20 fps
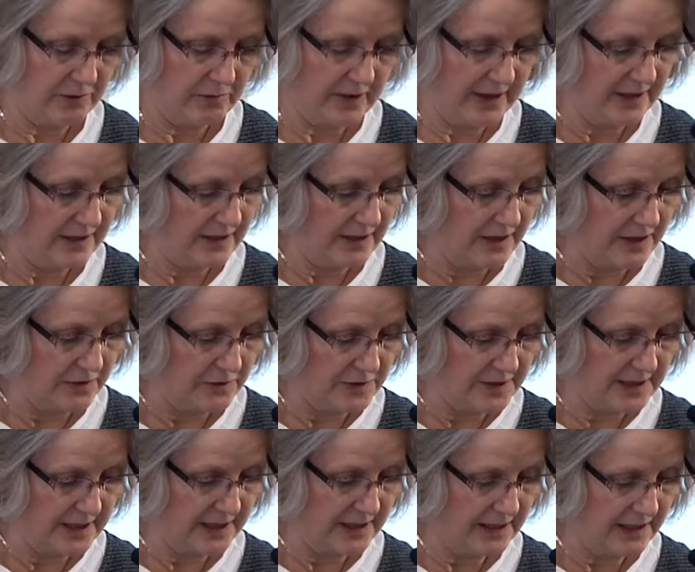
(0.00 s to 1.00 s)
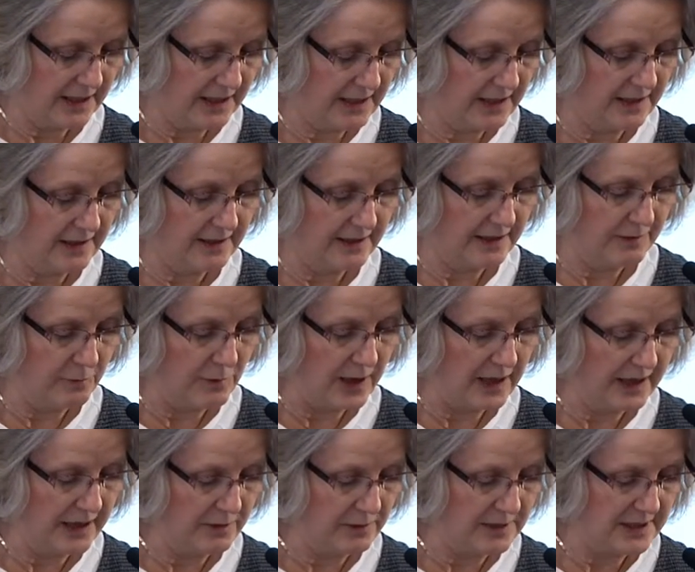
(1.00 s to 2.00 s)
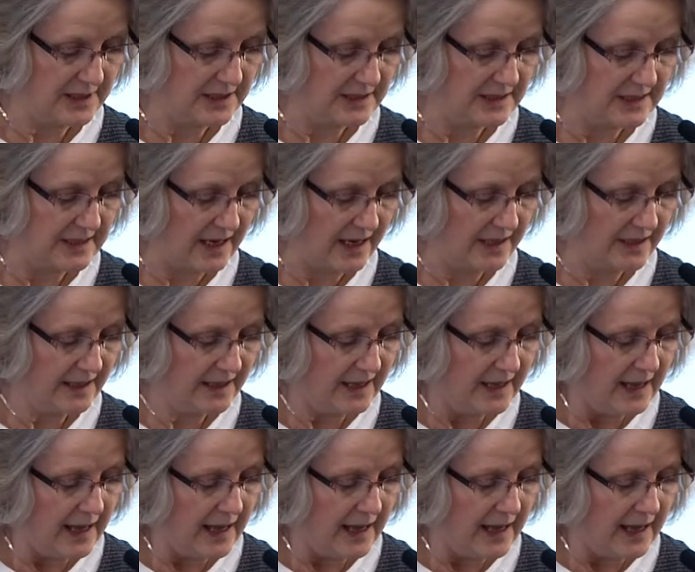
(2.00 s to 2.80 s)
written those in, in while he was inside